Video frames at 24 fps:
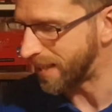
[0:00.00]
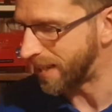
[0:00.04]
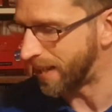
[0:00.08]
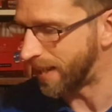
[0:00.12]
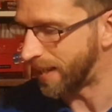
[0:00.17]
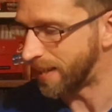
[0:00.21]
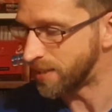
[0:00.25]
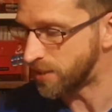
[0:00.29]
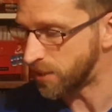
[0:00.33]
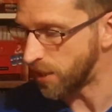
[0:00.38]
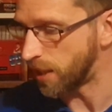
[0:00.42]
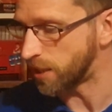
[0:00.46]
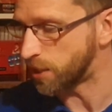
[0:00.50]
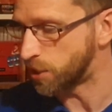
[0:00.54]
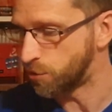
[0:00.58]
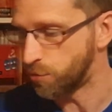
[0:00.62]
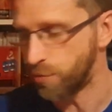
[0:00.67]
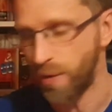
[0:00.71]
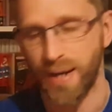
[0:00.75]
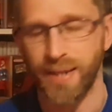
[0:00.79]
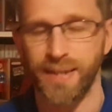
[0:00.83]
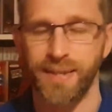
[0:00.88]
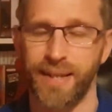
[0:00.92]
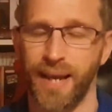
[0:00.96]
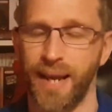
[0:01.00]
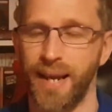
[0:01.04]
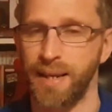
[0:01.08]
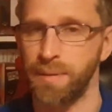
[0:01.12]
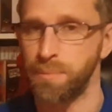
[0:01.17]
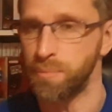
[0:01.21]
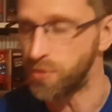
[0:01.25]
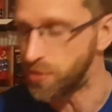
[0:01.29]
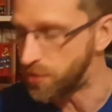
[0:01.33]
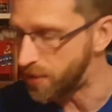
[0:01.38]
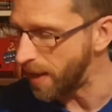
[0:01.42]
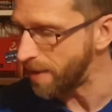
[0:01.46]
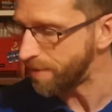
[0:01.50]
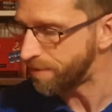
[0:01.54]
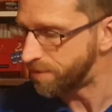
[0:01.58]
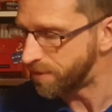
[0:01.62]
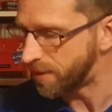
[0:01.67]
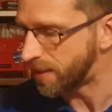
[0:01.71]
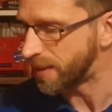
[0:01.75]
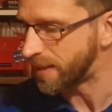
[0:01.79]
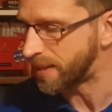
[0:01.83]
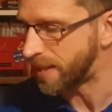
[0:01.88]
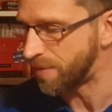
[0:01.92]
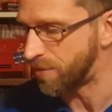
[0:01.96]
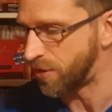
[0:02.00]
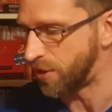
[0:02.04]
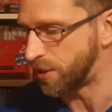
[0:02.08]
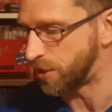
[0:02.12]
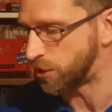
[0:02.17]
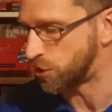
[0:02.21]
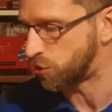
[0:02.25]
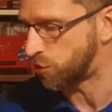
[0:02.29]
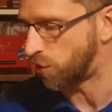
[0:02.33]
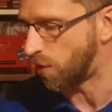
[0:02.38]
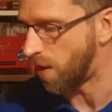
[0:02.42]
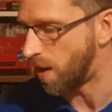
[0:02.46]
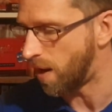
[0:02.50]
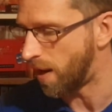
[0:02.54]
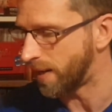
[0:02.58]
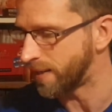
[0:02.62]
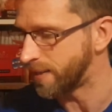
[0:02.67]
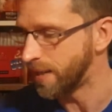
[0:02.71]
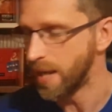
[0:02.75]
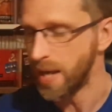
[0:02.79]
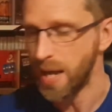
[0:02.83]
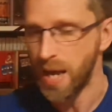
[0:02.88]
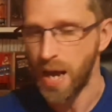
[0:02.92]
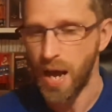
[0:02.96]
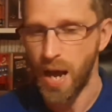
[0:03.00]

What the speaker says: is a great game. Definitely give it a try.